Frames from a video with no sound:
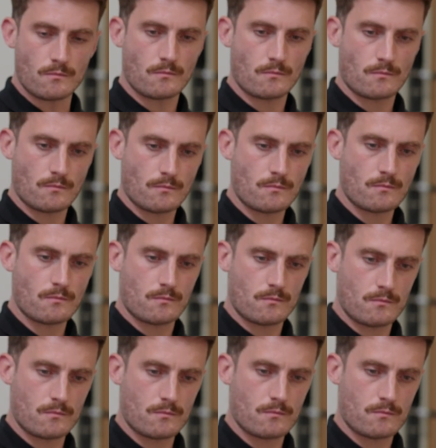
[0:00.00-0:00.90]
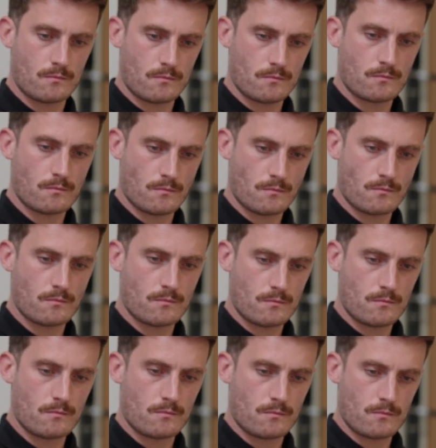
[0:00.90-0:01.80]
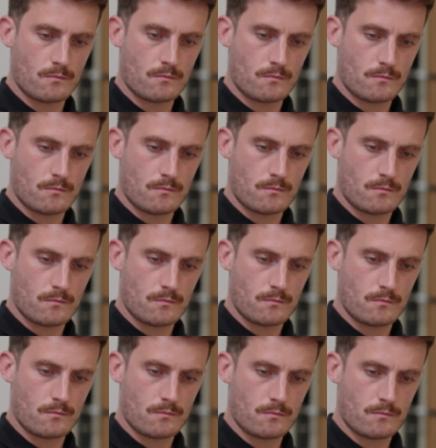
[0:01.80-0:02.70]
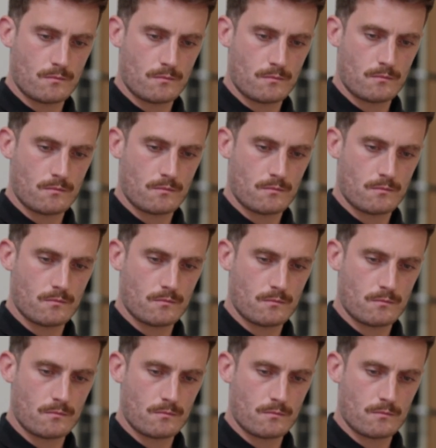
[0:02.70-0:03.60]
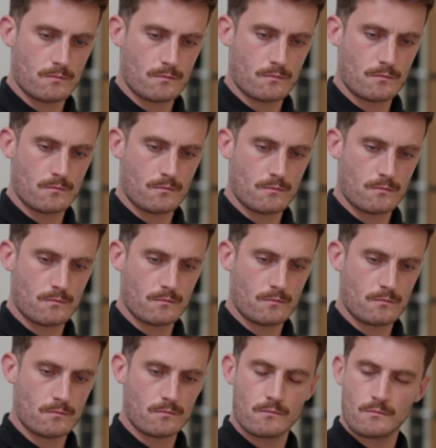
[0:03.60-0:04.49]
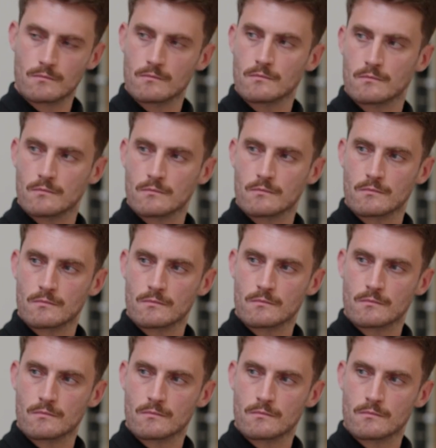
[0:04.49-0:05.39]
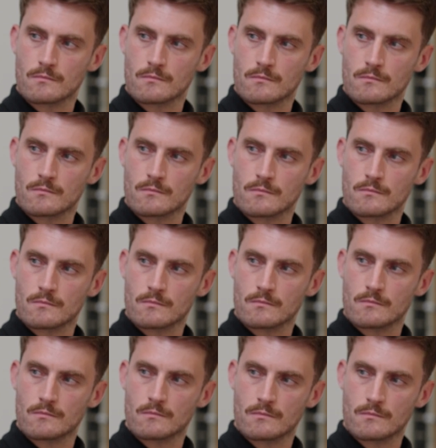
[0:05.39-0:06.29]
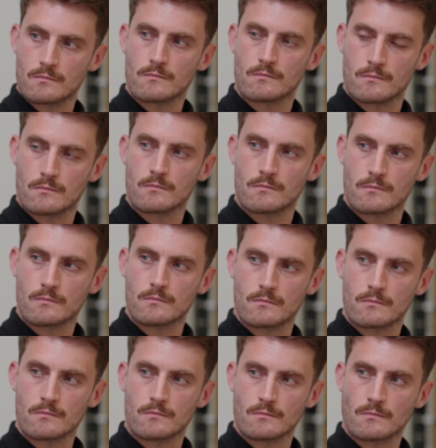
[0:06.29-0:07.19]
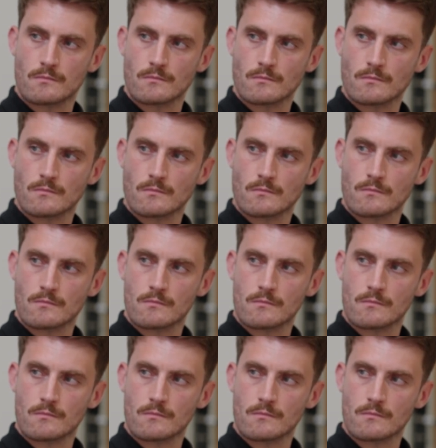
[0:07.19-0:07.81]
This person isn't speaking.